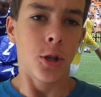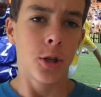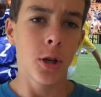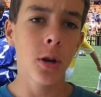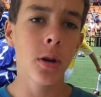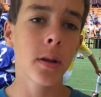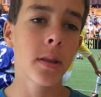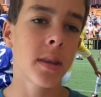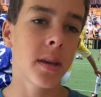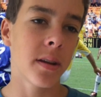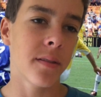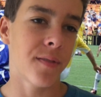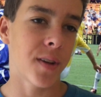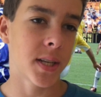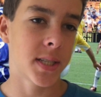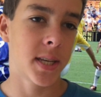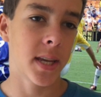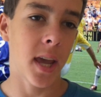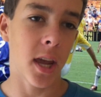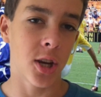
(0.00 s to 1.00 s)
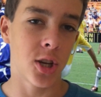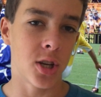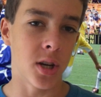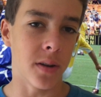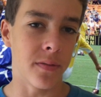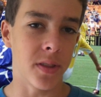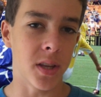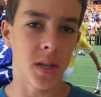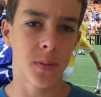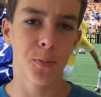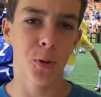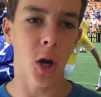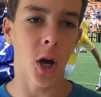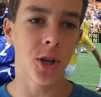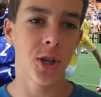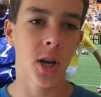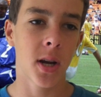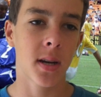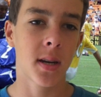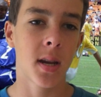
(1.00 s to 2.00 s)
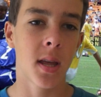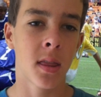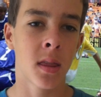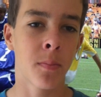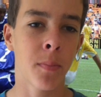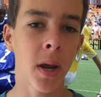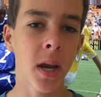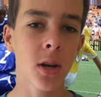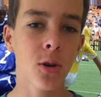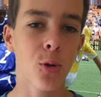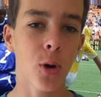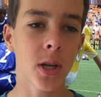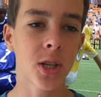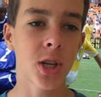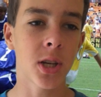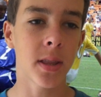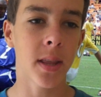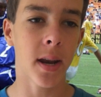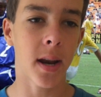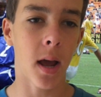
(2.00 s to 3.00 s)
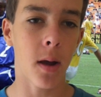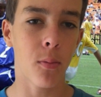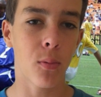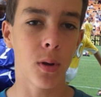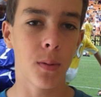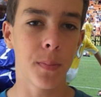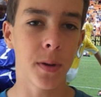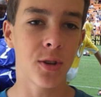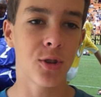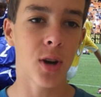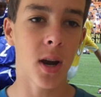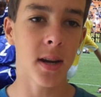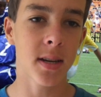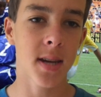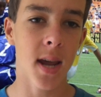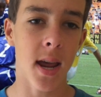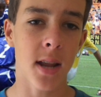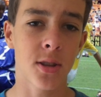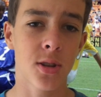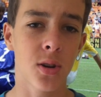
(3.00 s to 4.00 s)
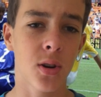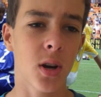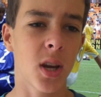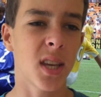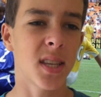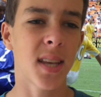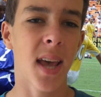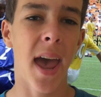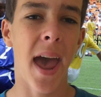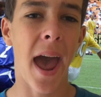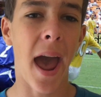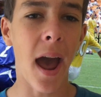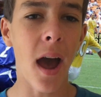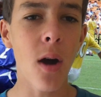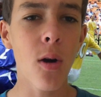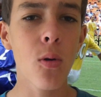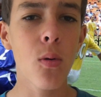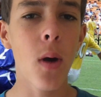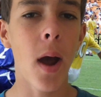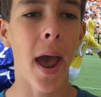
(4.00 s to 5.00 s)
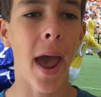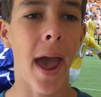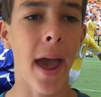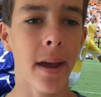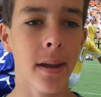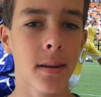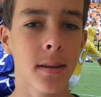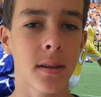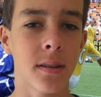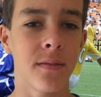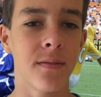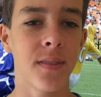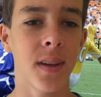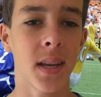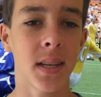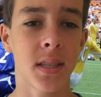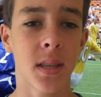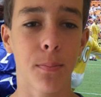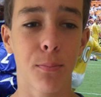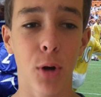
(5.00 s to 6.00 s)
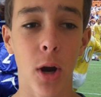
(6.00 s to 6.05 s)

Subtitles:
During the investigation of this project, the main question that I will be trying to answer is how active is the